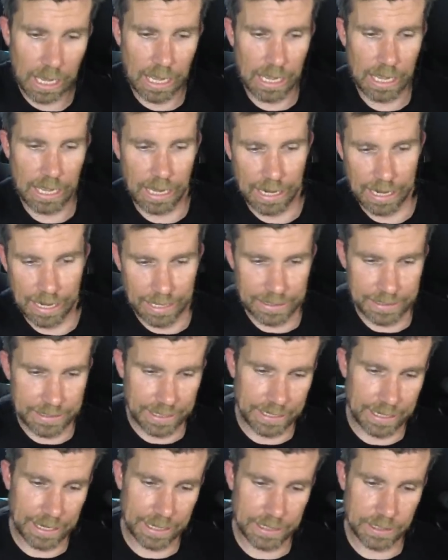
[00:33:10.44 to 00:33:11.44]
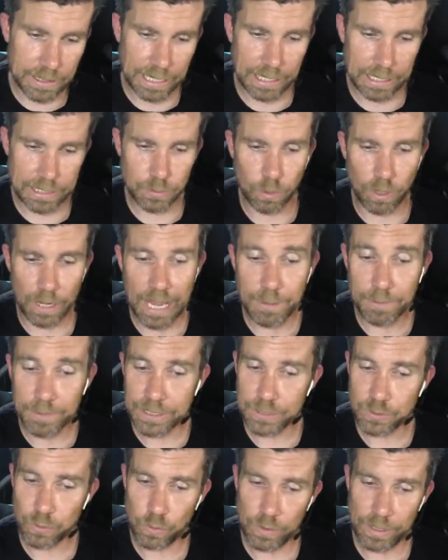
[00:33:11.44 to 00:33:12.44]
Andy has asked, what
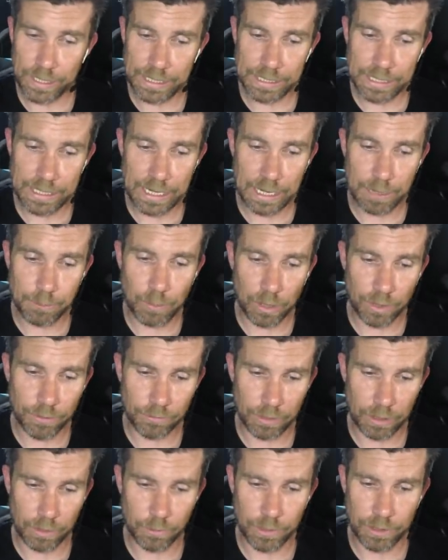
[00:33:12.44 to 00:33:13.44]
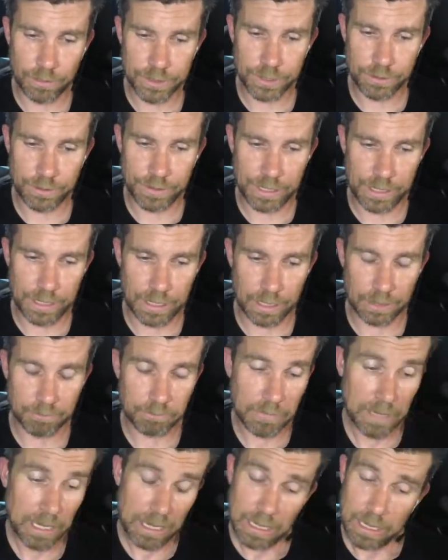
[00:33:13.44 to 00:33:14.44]
happens when both front wheels are in the
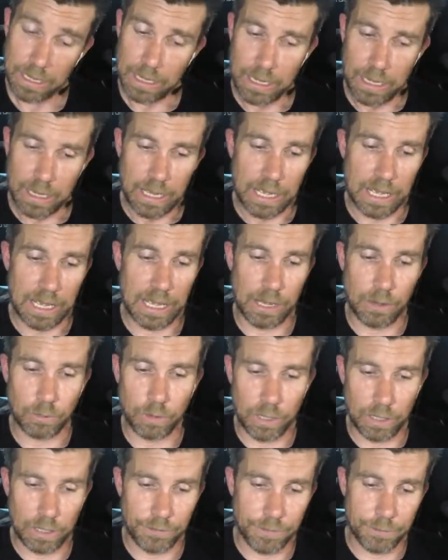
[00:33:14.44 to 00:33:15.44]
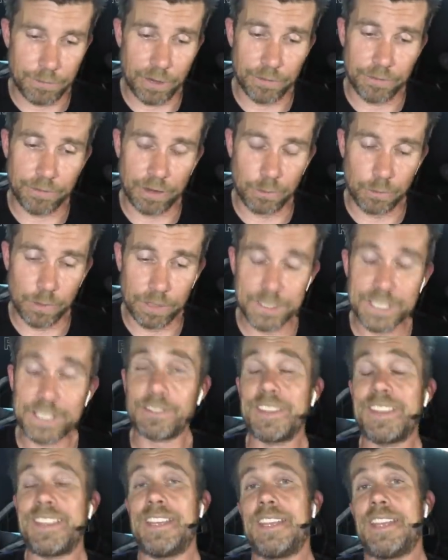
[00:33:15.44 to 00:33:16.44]
air? Well, if both front wheels
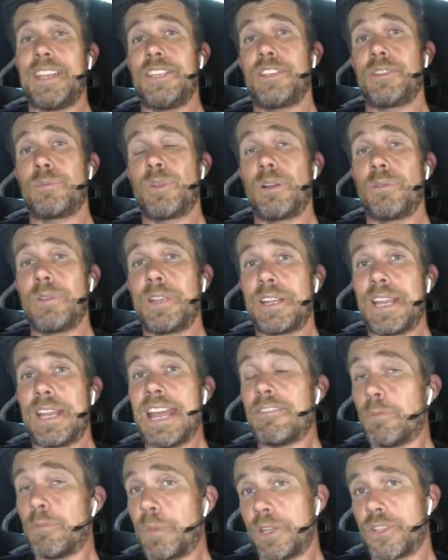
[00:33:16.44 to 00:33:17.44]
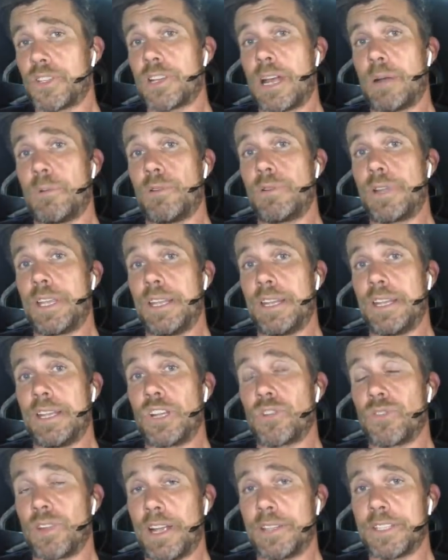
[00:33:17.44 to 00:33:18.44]
are in the air, you're probably going to have a bit of trouble
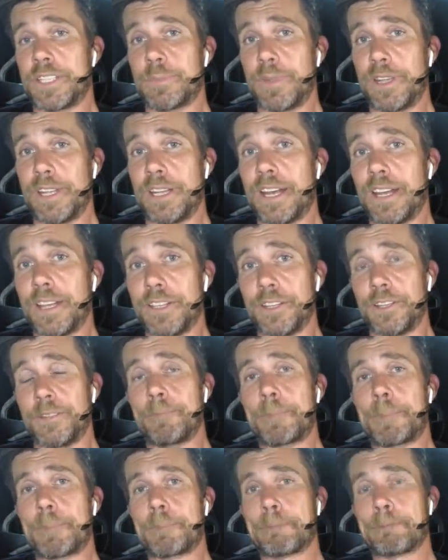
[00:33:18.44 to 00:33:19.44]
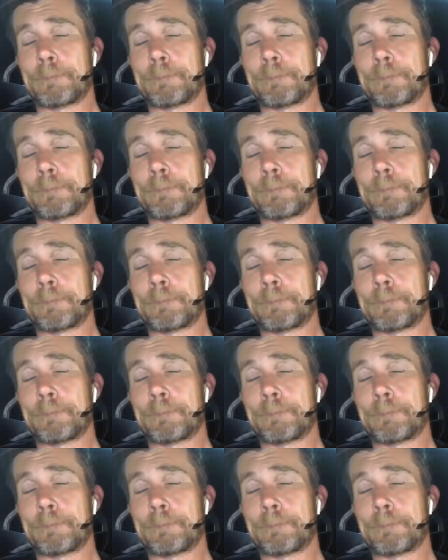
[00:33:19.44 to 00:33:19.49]
getting ground speed, aren't you?